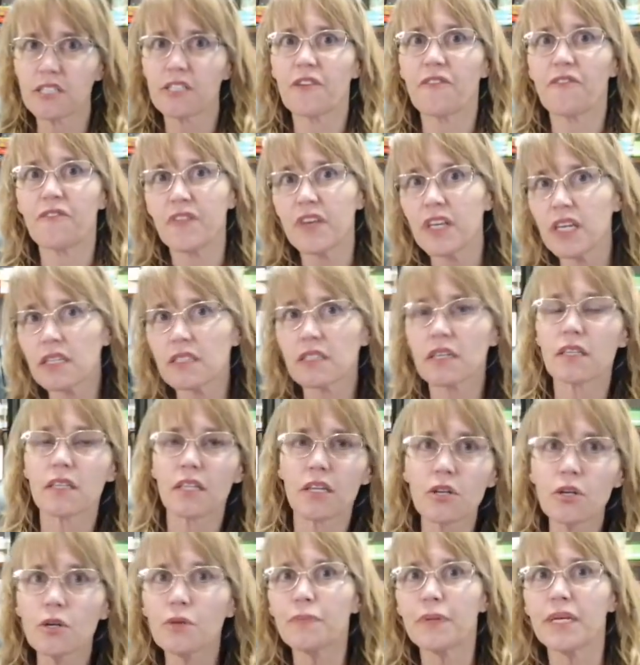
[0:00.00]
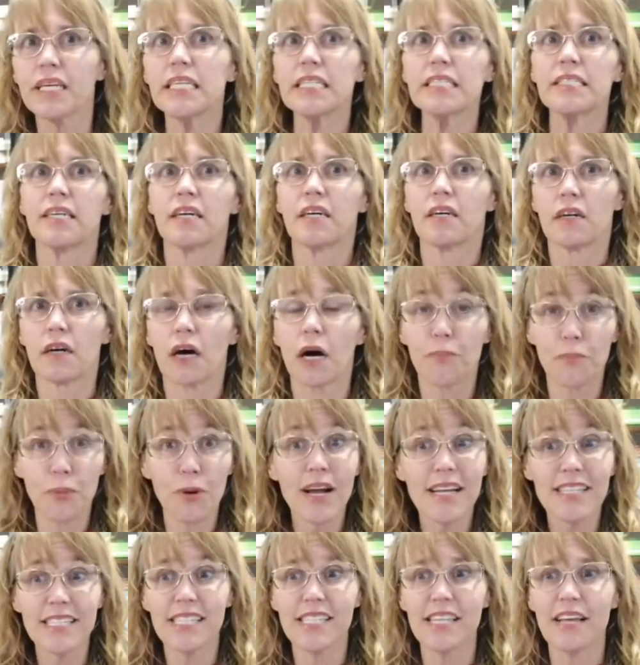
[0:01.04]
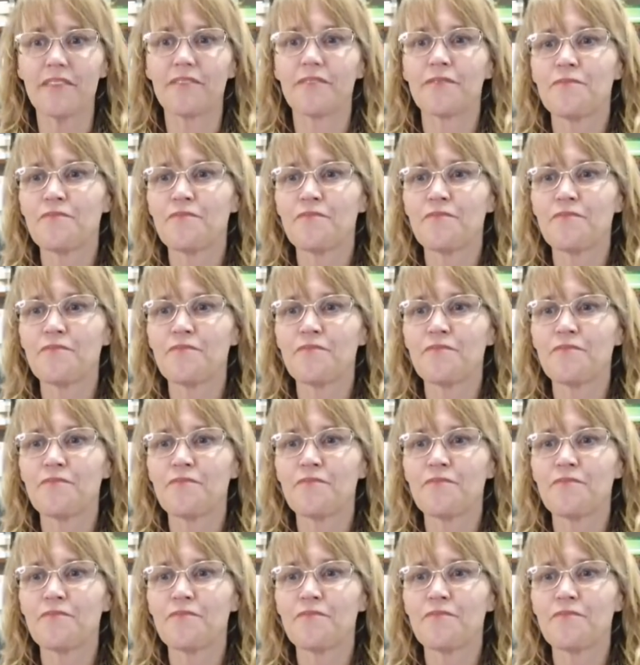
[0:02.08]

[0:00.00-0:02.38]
to feel a little bit oppressive.